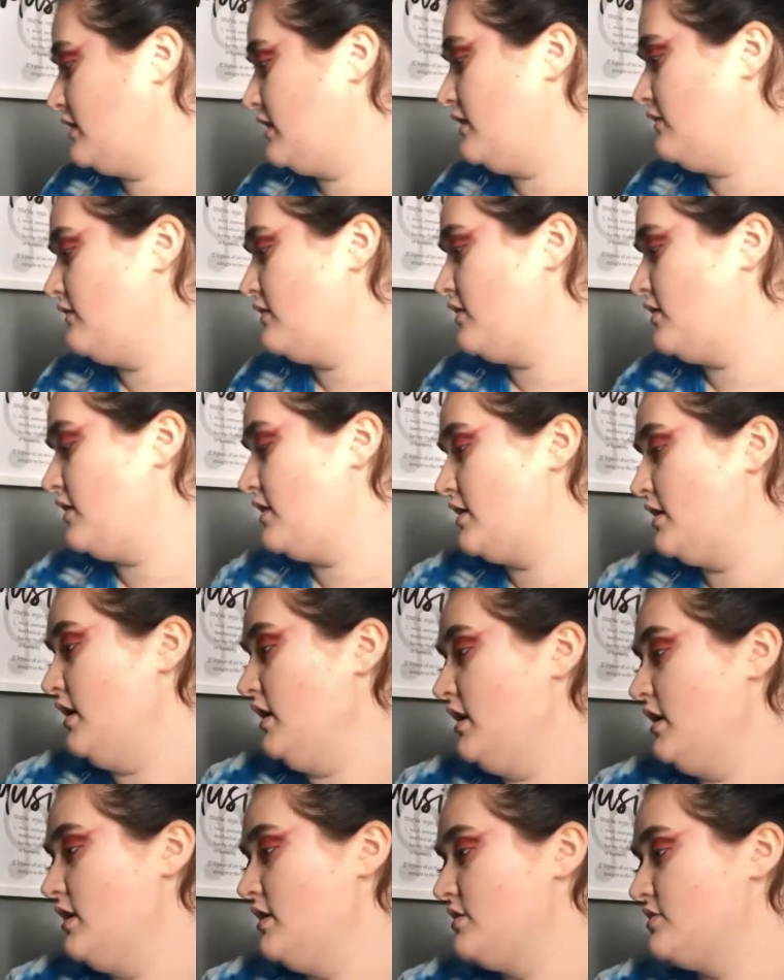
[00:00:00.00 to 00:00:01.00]
Like, even though I
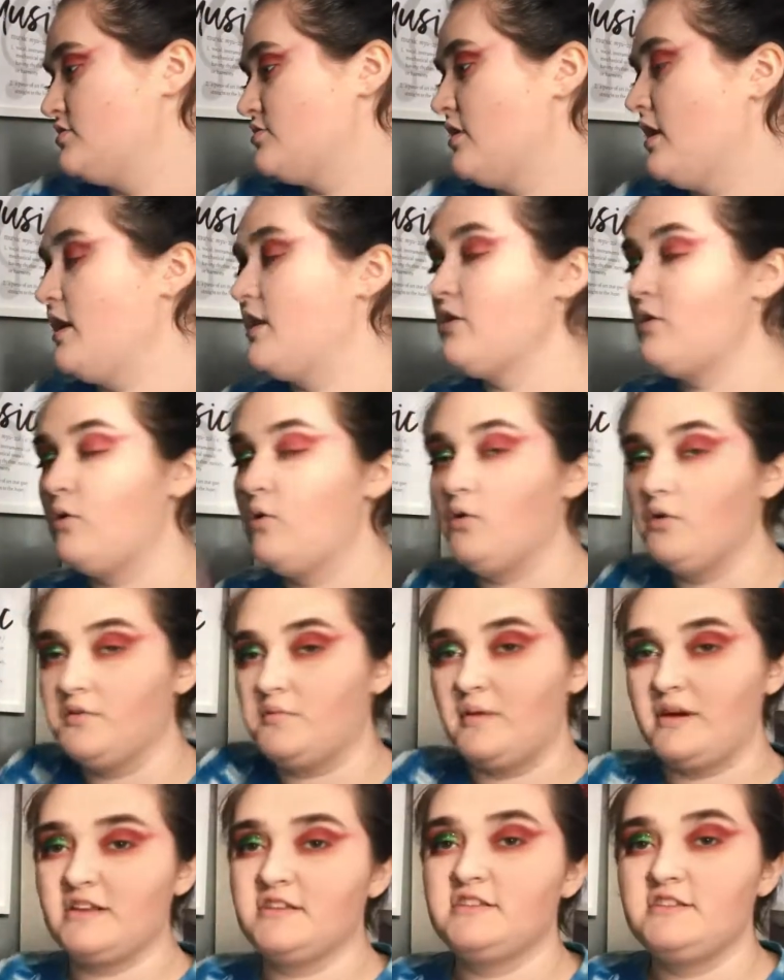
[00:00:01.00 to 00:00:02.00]
try and
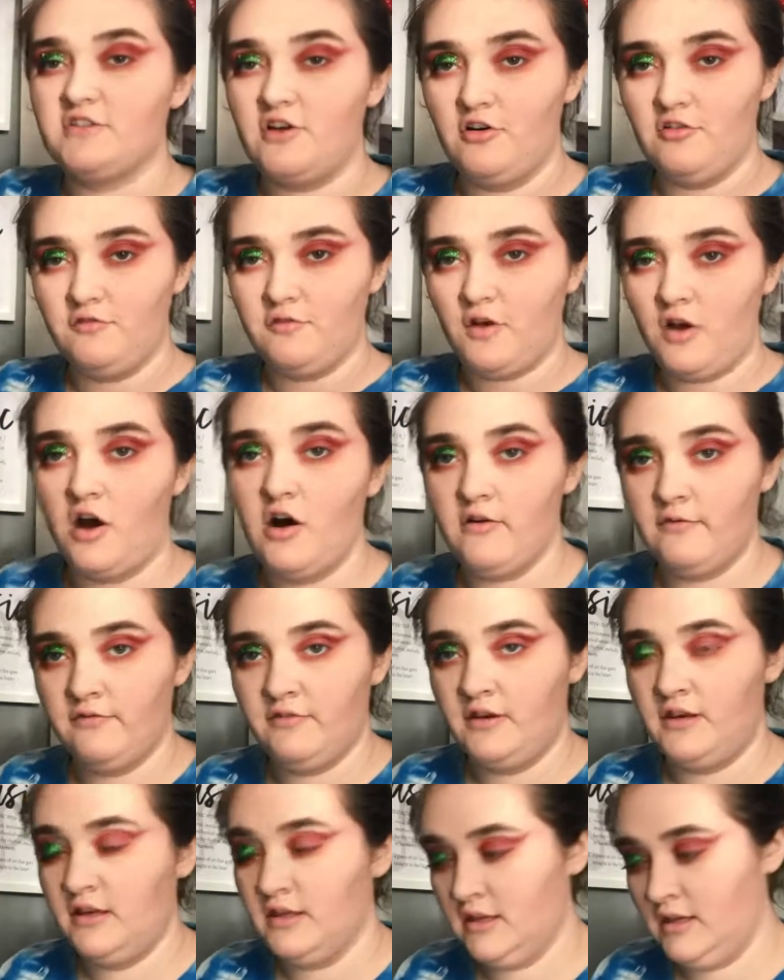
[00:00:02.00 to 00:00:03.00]
hold myself
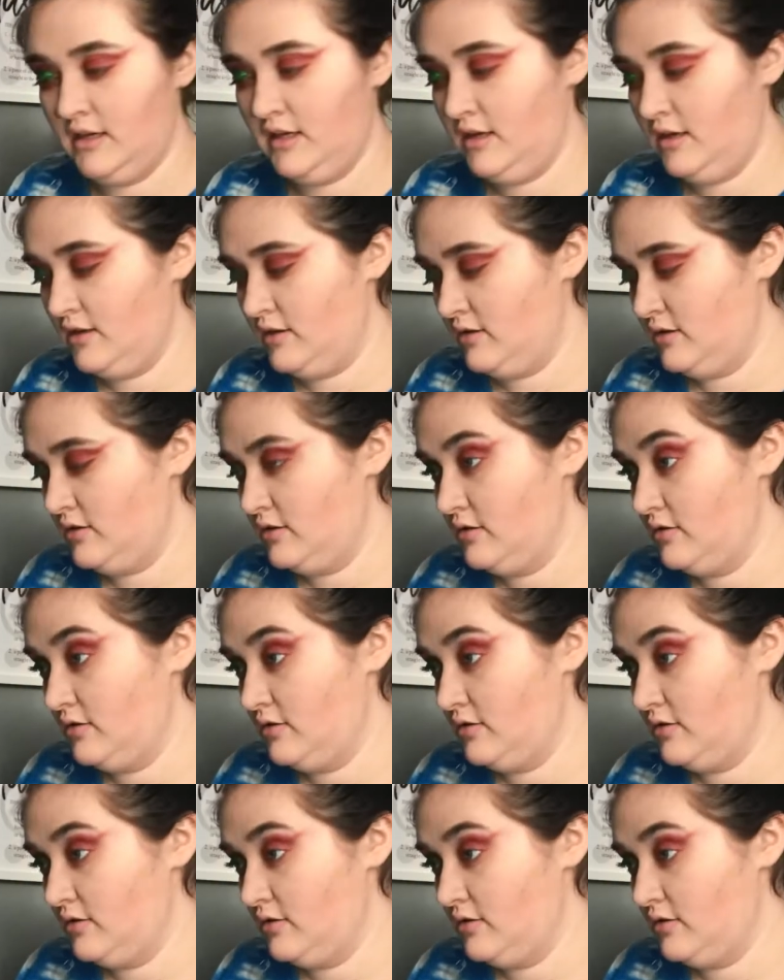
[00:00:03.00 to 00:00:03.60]
confidently,